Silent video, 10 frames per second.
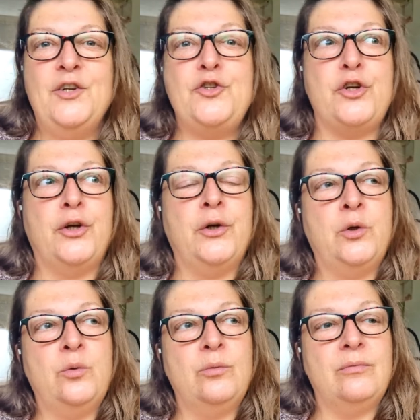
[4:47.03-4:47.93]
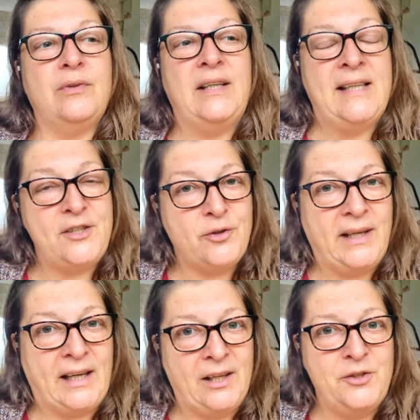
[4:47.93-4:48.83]
to
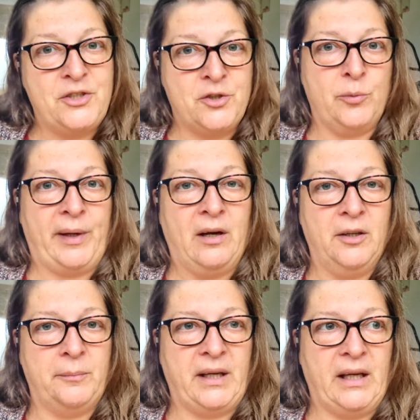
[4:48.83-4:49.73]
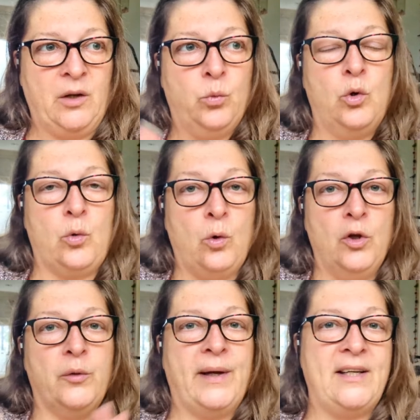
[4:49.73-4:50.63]
literally close the door behind me and walk all
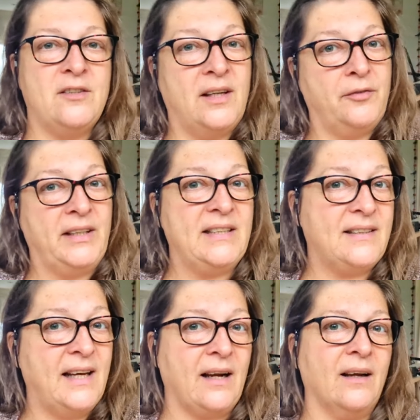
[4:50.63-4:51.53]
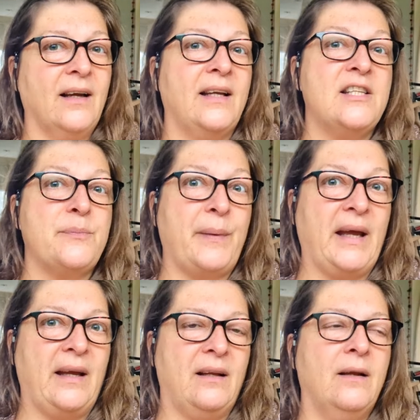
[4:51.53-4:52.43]
the way to La Finisterra in
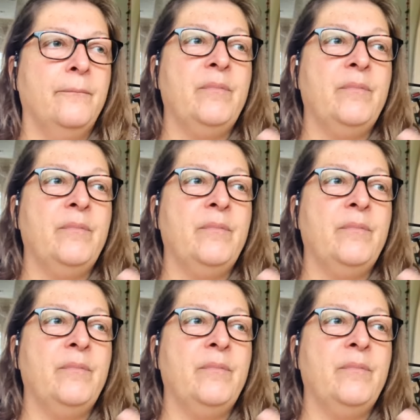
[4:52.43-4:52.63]
Spain,